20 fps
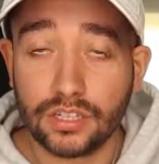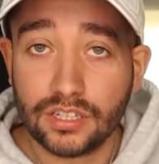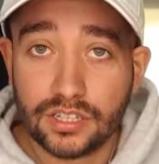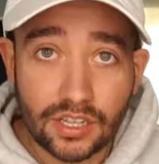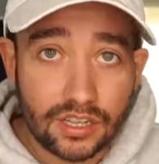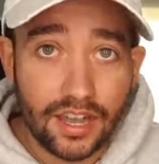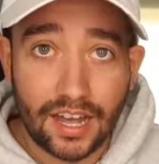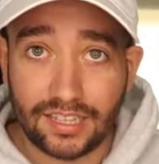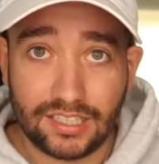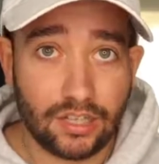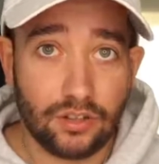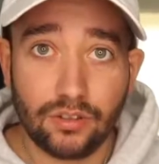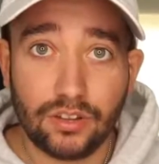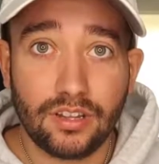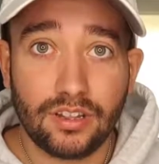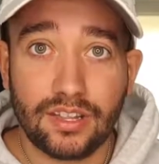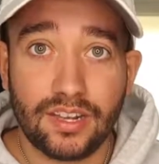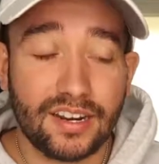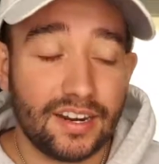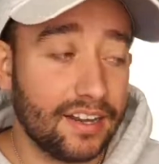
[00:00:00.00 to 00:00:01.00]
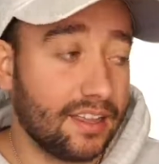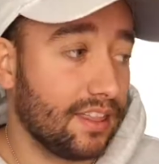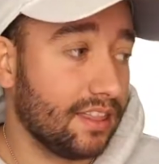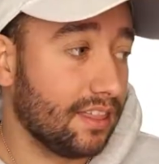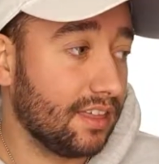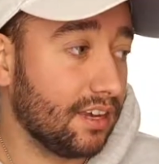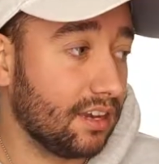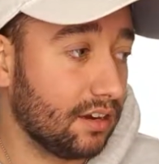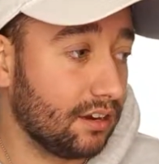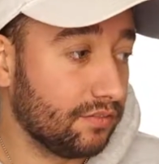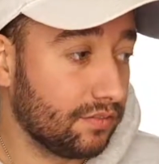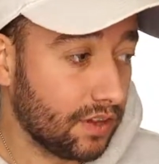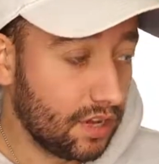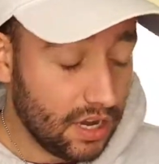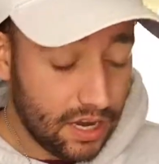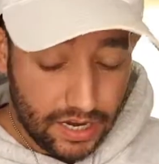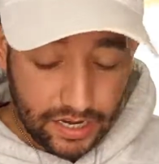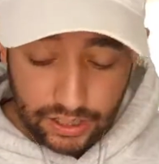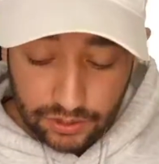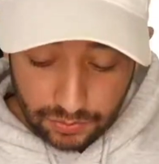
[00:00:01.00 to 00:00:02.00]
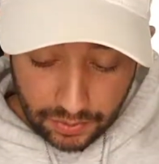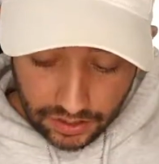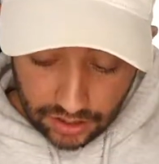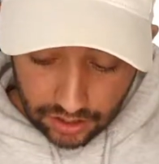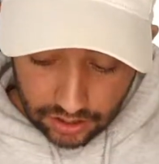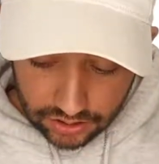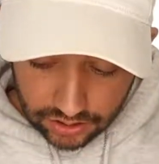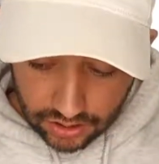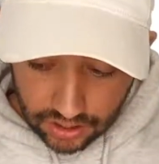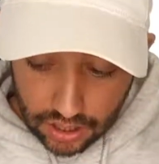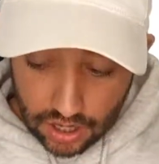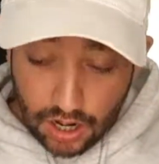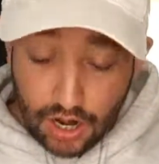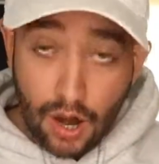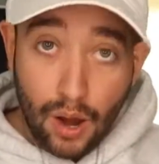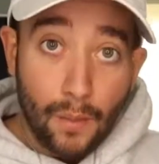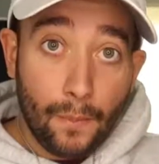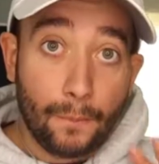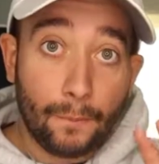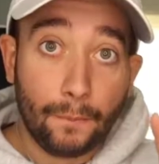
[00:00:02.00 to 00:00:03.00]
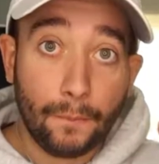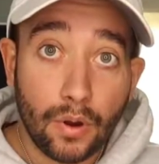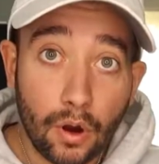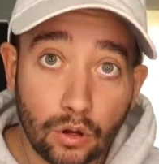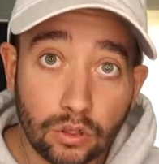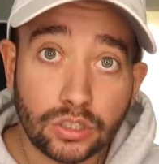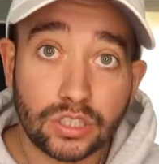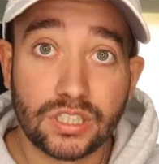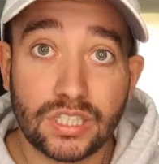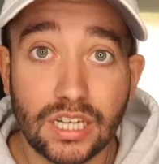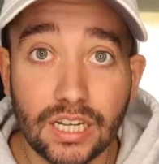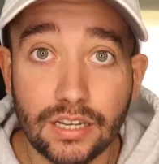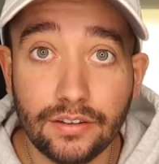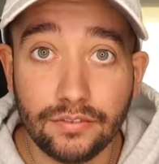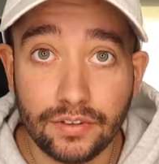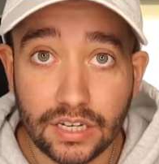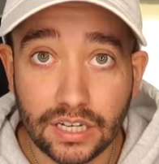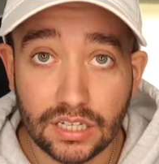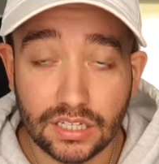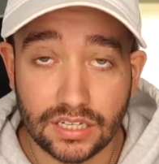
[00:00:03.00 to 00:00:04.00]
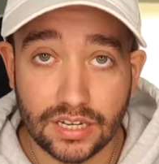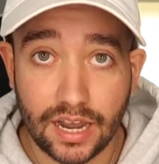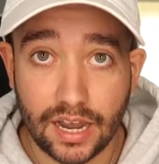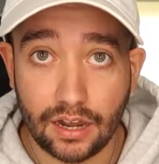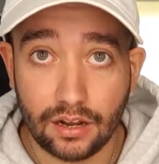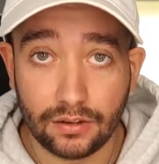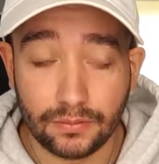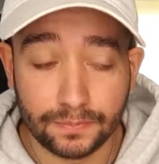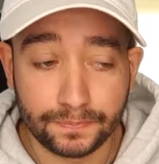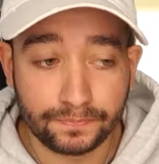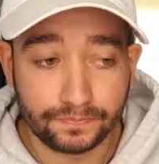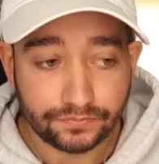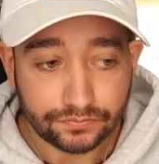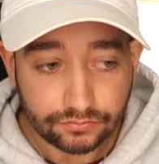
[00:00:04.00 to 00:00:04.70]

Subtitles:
That's the only thing I can think of, is because most TVs now,